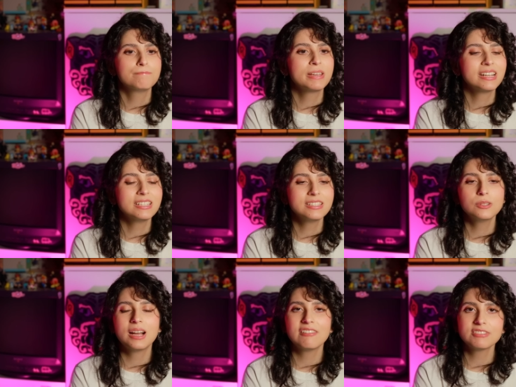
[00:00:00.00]
because
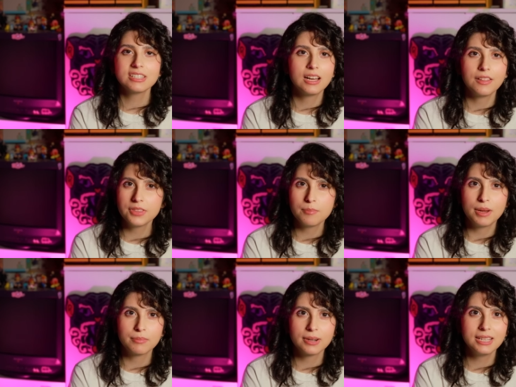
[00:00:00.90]
you have to cut the
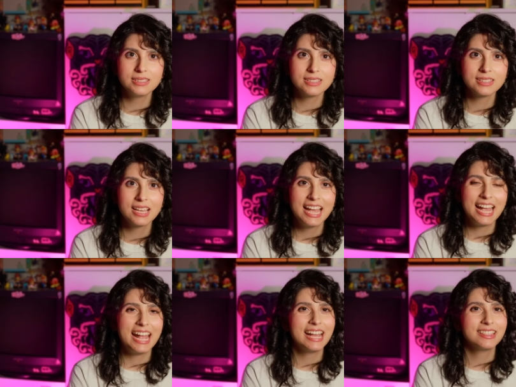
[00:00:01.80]
membranes
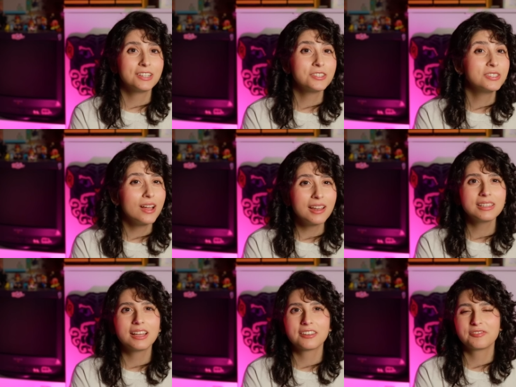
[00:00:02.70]
and there's not a
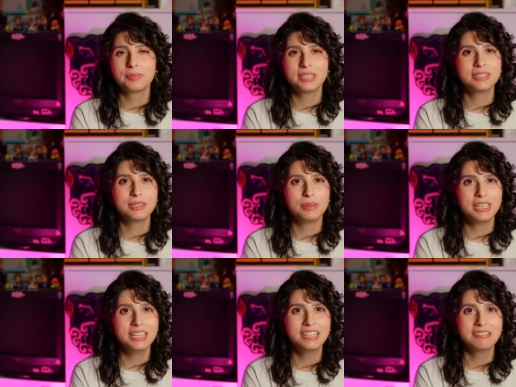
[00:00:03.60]
lot of
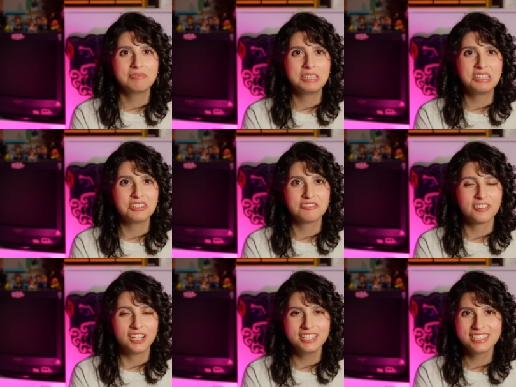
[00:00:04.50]
PCB in the
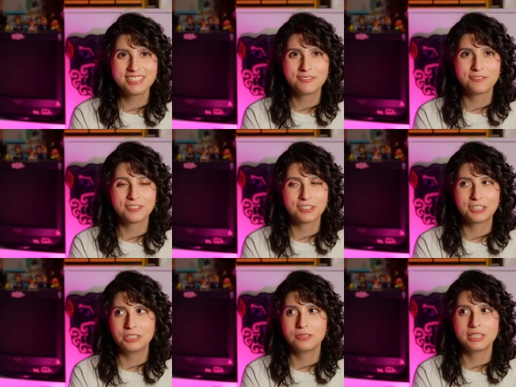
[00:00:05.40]
front for
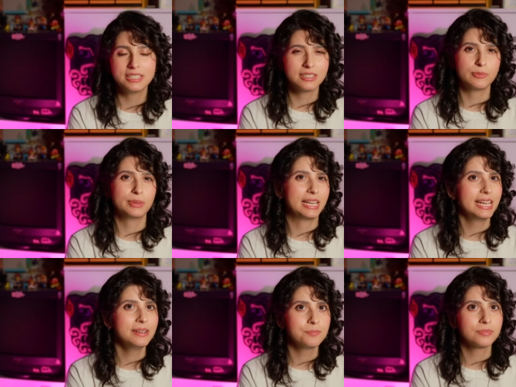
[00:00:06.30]
you to
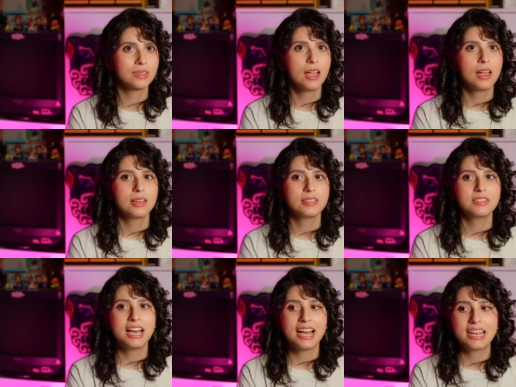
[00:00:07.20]
display.
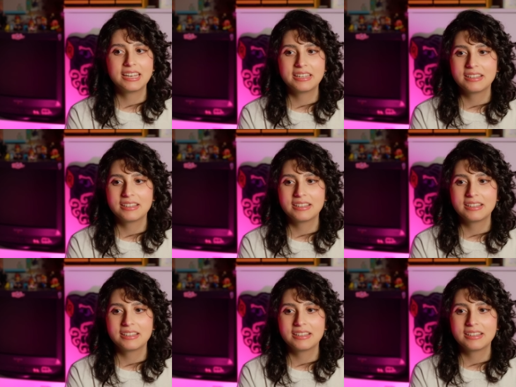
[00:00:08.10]
That